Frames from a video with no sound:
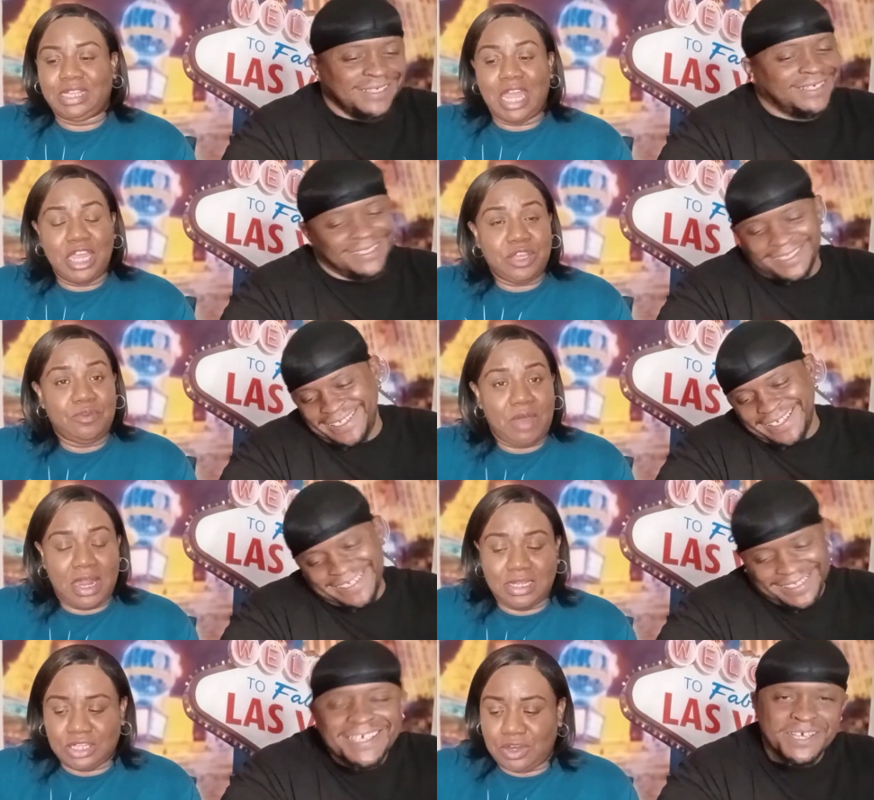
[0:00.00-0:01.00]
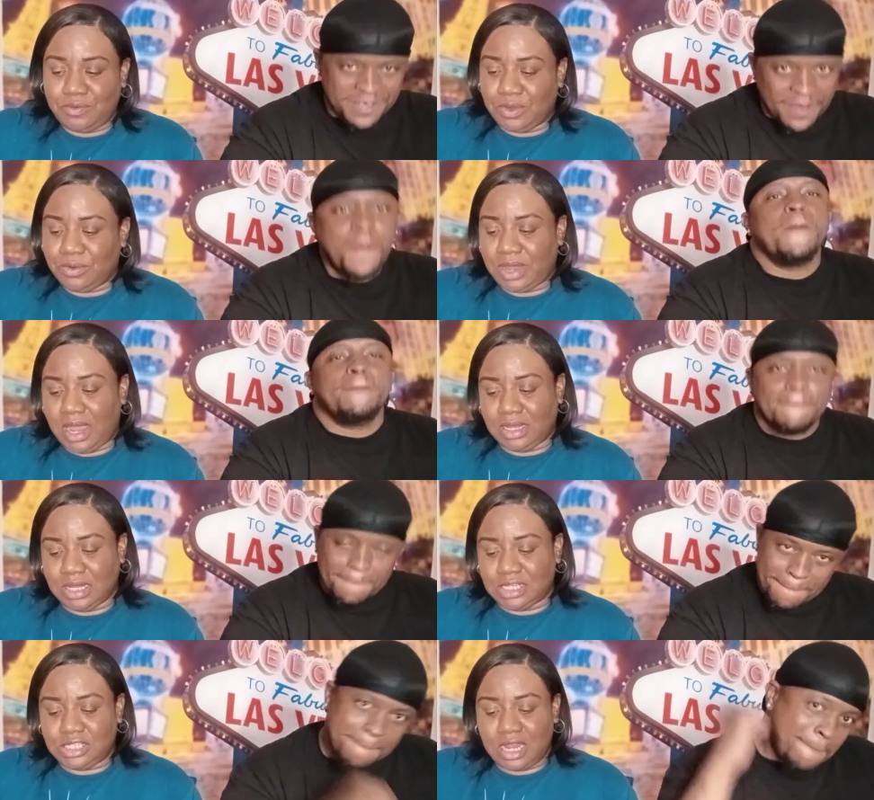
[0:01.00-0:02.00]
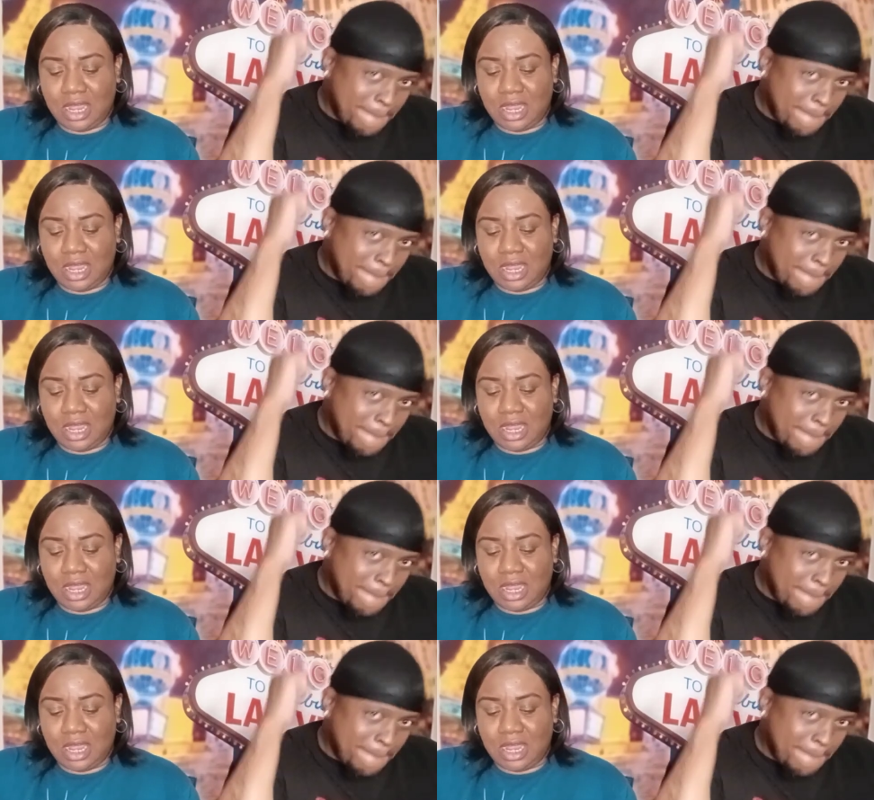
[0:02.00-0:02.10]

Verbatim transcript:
Speaker 1: fun. Thank you, Valley Journey, for creating this